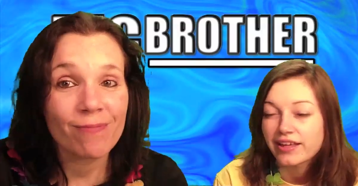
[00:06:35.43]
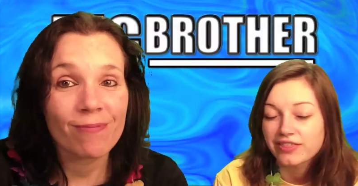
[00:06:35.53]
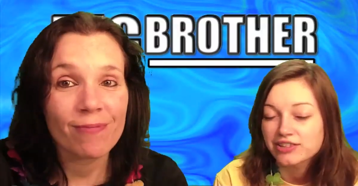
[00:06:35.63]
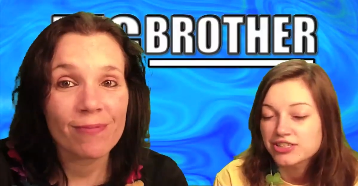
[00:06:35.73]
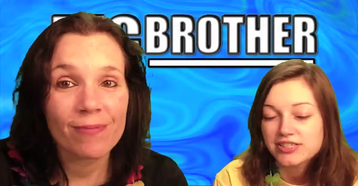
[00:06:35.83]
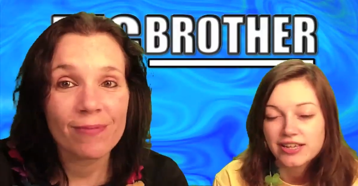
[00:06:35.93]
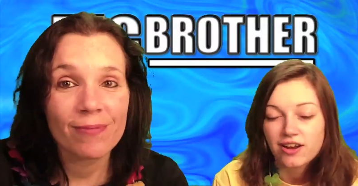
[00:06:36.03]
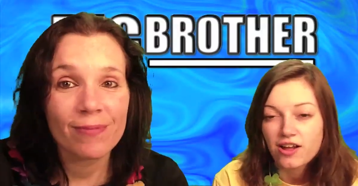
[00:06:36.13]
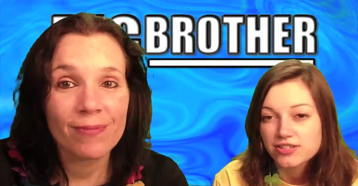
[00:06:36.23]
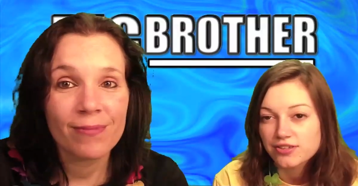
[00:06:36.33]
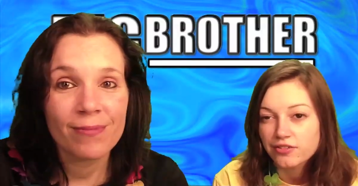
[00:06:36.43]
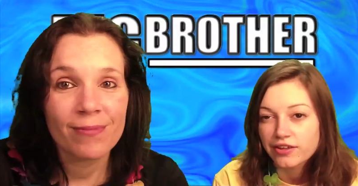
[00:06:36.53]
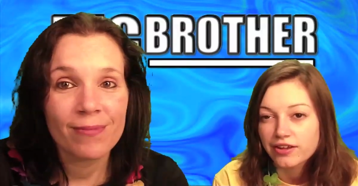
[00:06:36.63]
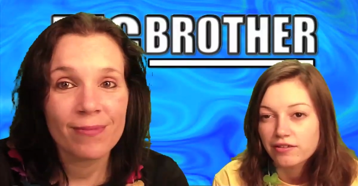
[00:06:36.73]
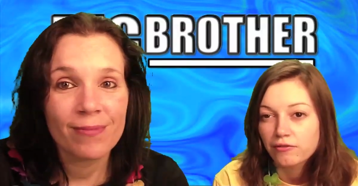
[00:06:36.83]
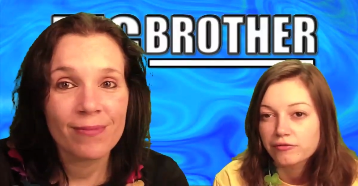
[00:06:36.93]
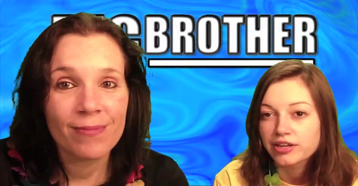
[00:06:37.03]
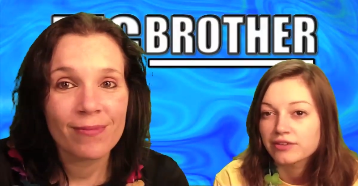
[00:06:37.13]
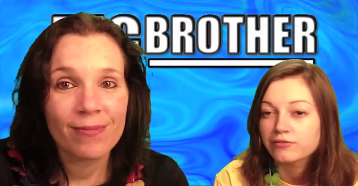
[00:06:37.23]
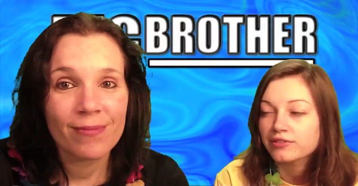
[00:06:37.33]
Speaker 1: And I think she said also the
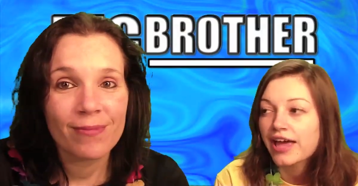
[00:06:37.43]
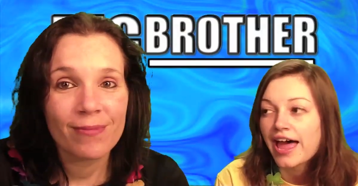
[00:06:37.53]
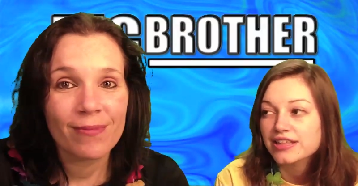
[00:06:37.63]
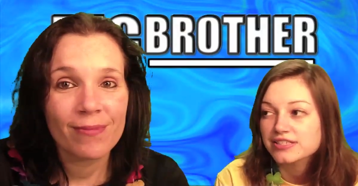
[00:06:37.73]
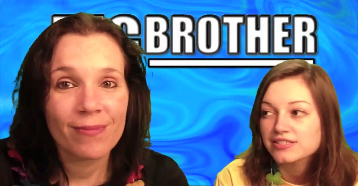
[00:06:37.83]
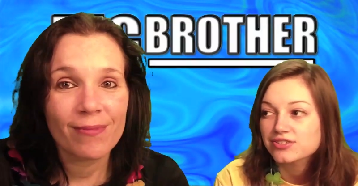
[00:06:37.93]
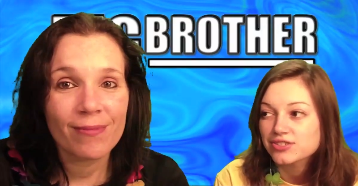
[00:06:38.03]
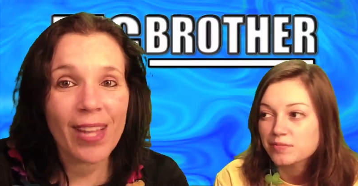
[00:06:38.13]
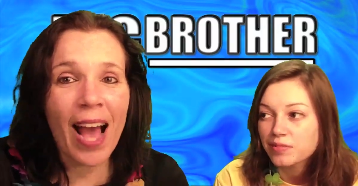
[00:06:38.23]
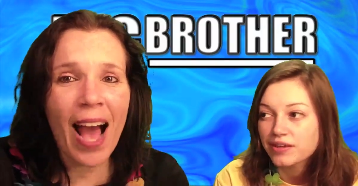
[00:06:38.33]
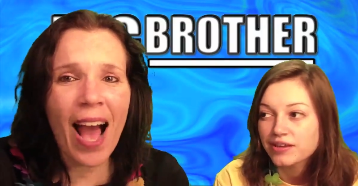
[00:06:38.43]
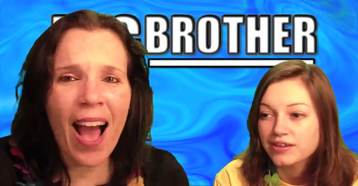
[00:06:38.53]
ill-fitting flats or something.